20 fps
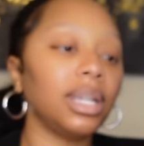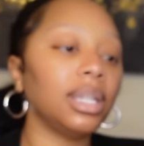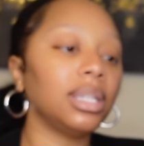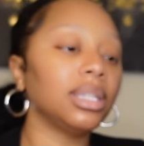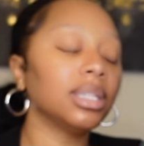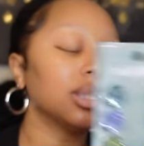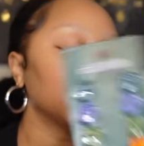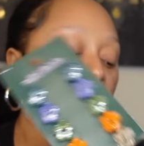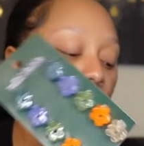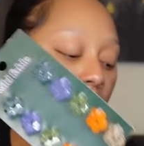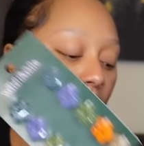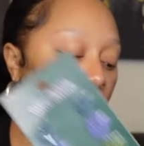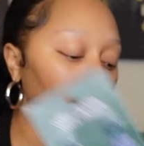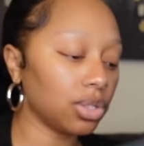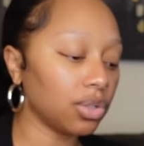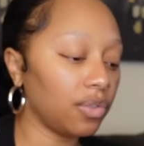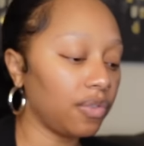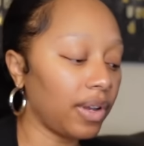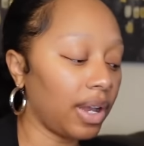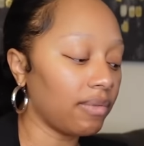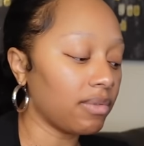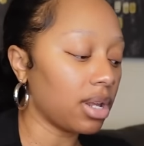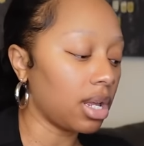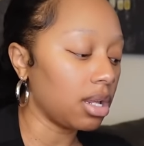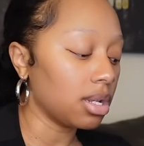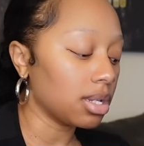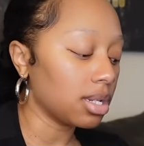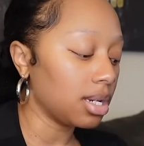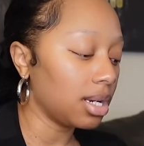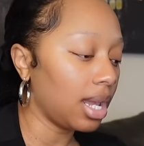And this was also
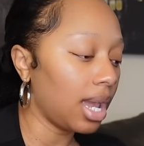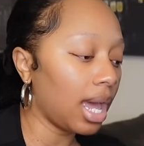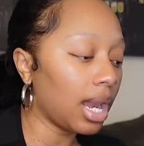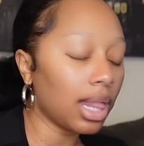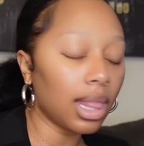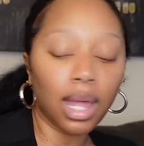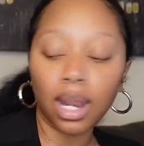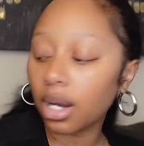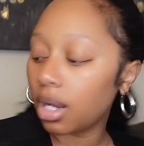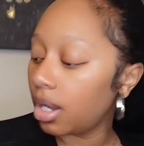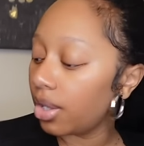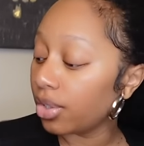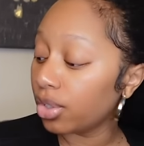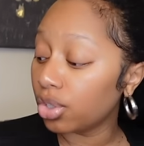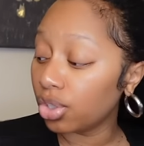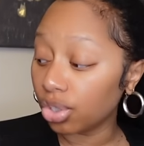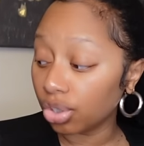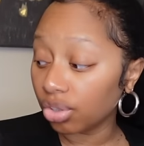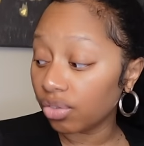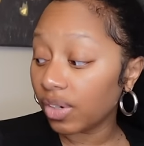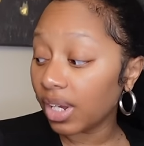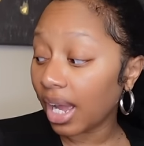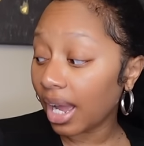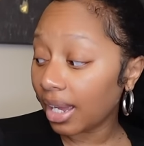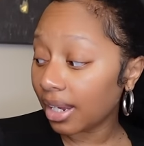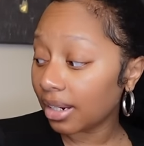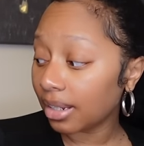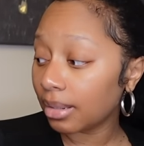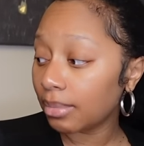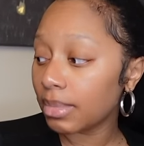$5. And they had a lot of other jewelry
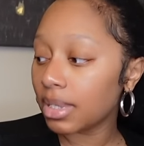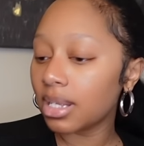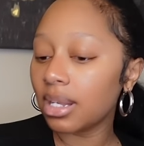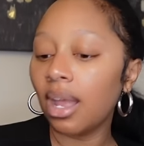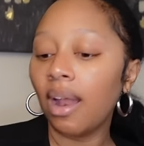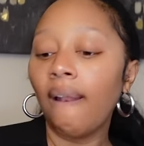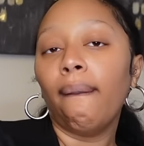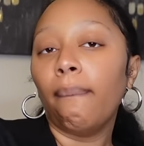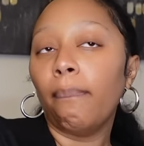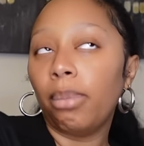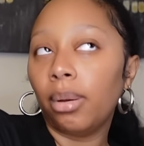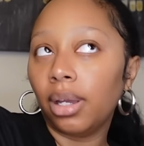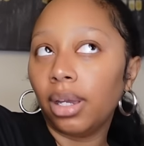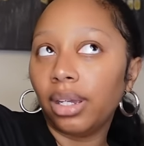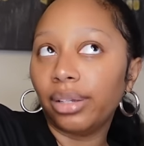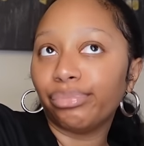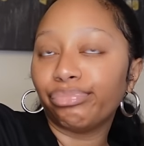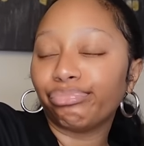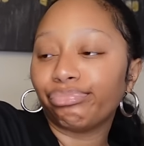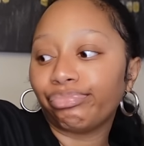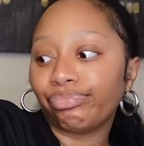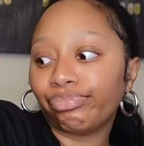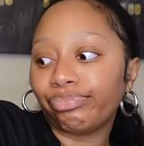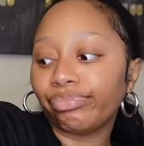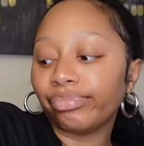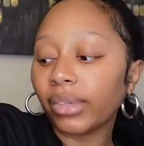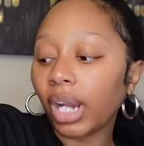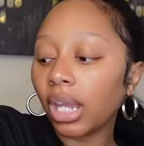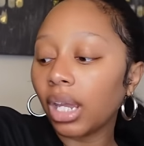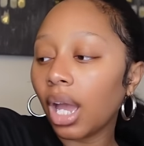items, but
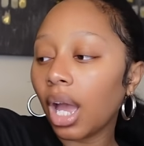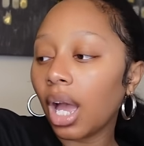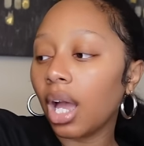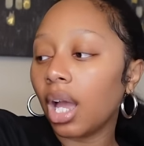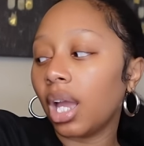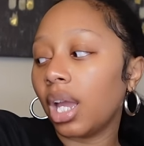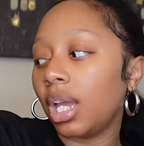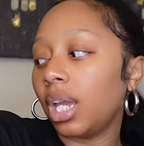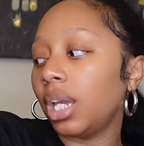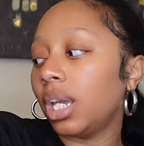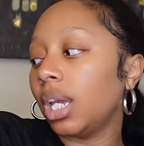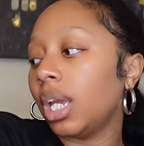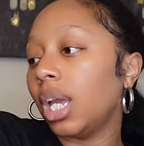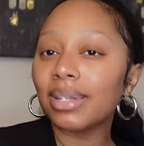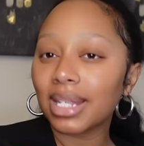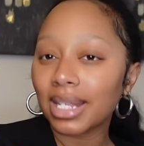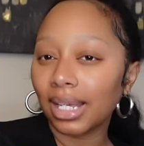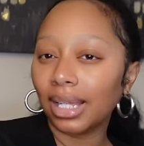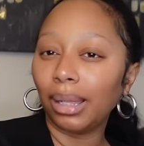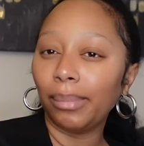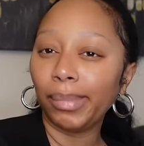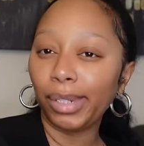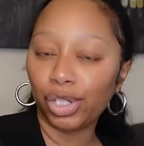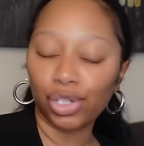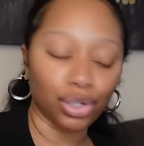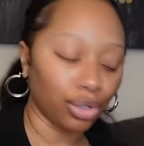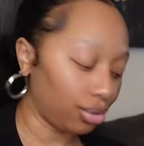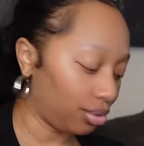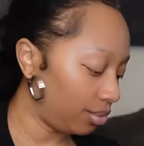I was like, let me check.